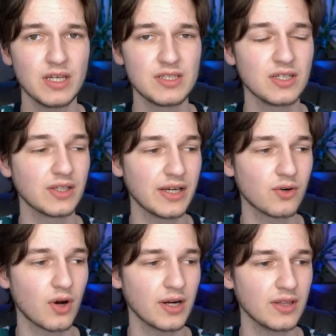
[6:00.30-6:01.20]
easy
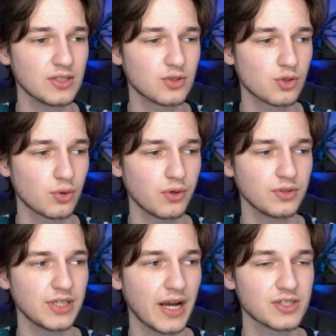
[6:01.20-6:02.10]
later on in this
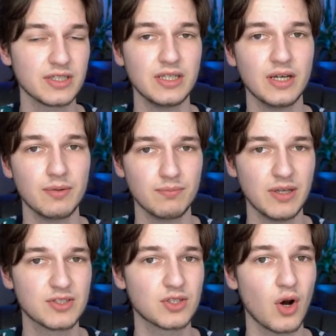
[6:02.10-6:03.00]
tutorial to actually
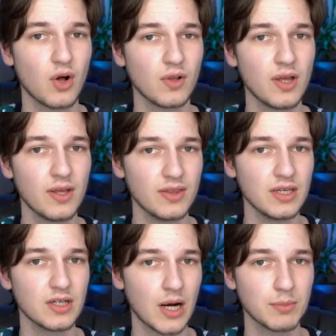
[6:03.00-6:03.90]
install
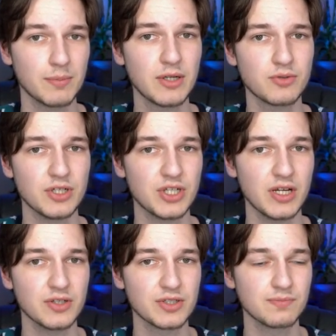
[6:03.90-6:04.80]
the complementary
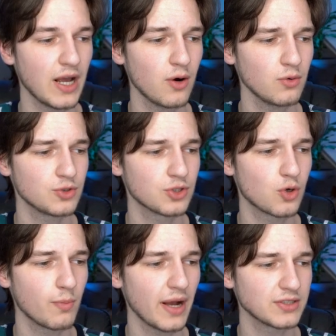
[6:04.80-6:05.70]
shaders. For now, just
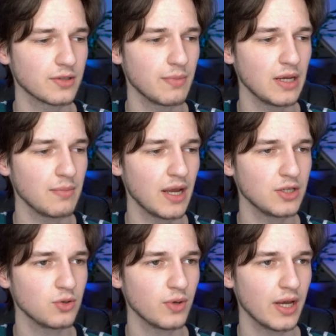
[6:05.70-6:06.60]
go back to the main
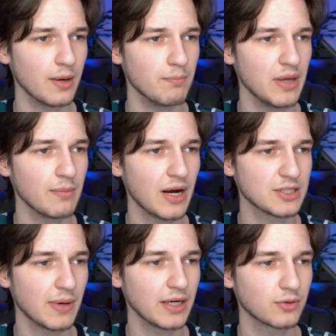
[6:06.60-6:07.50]
menu and
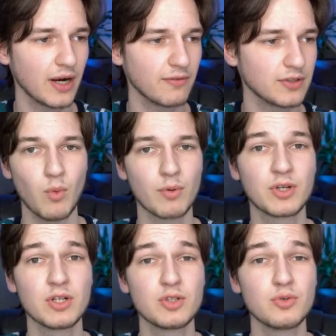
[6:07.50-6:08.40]
minimize Minecraft, and what we're
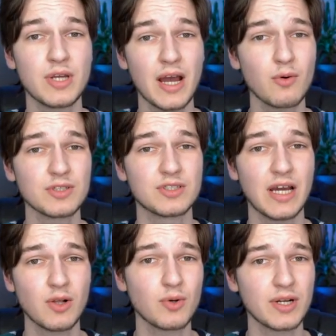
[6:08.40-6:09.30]
going to do now is
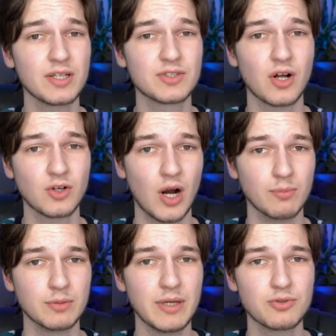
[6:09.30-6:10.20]
download and install
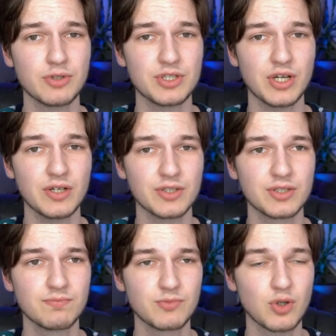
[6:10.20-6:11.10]
complementary
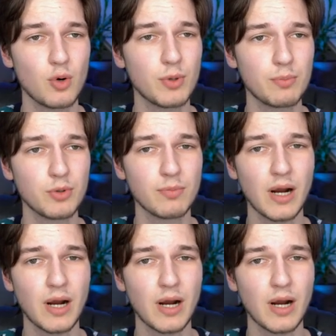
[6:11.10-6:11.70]
shaders. So open up your